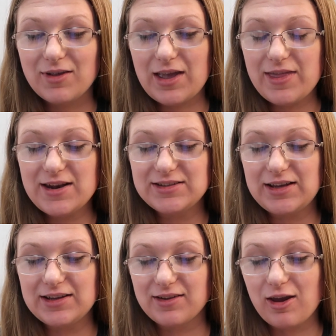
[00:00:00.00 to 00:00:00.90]
And then it
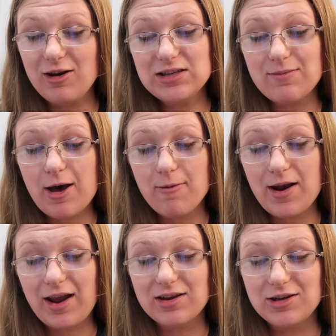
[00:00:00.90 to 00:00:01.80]
says, curious about what
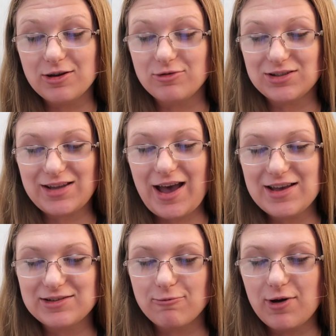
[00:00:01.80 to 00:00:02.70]
I can do? Just
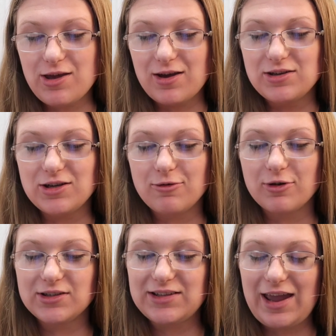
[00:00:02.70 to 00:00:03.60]
ask what you can do
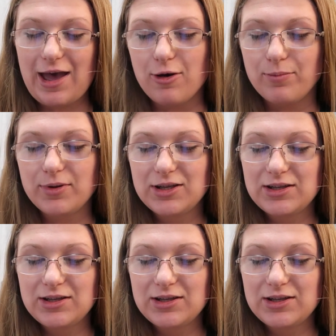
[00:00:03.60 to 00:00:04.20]
or say help.